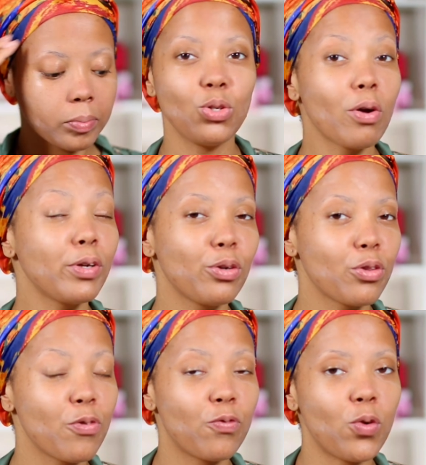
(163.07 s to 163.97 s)
You already know
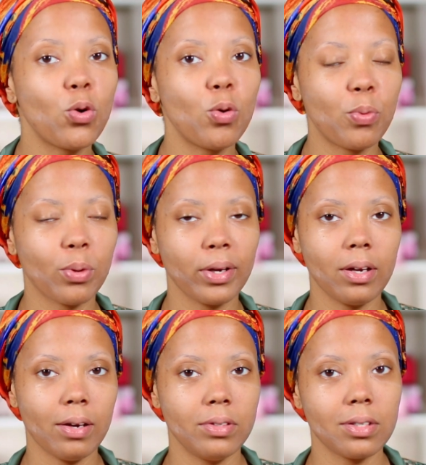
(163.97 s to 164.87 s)
the focal point
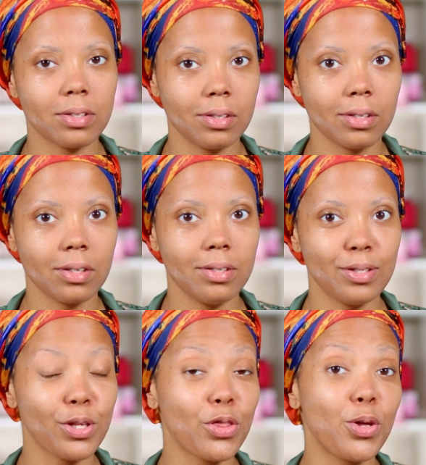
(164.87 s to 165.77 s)
of this look
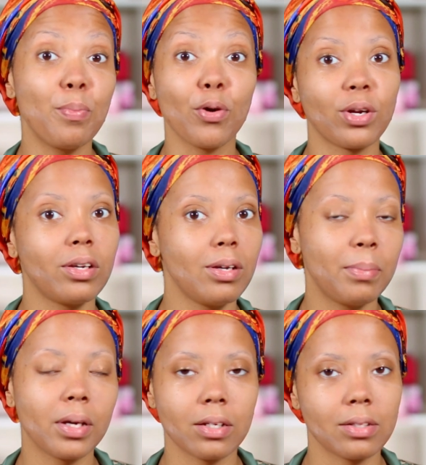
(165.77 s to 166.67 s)
is the burgundy
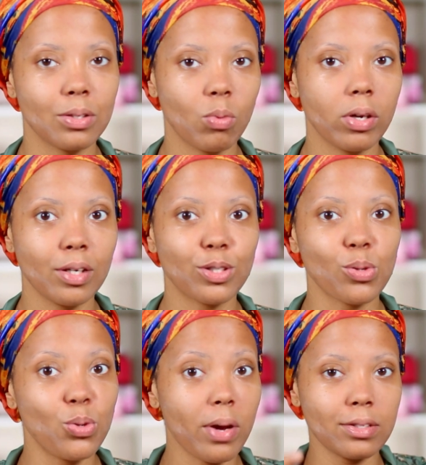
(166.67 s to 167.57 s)
pixie wig. So
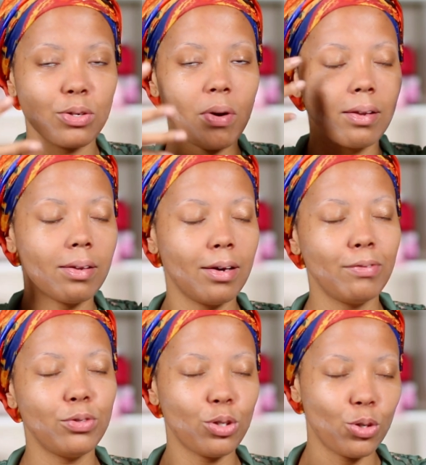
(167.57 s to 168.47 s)
you guys know I
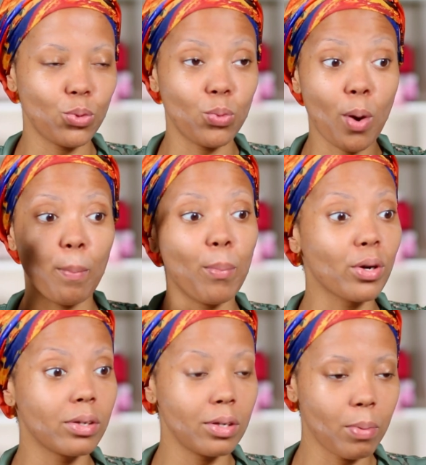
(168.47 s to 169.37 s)
love to do
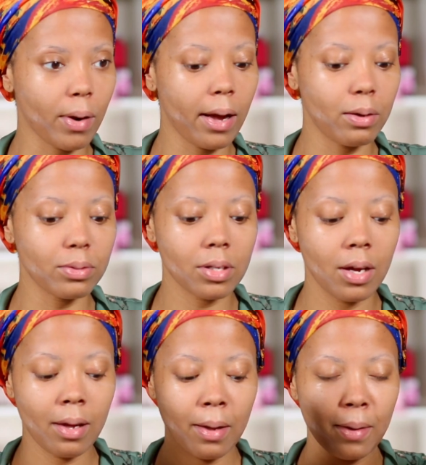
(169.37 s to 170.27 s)
burgundy brows
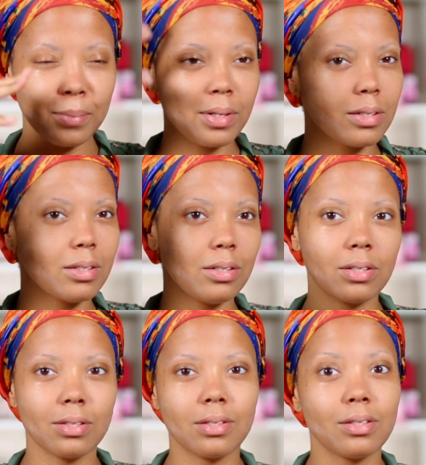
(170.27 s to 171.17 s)
because it
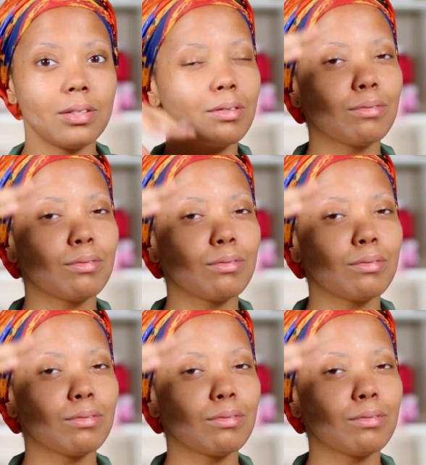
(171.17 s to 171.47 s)
just,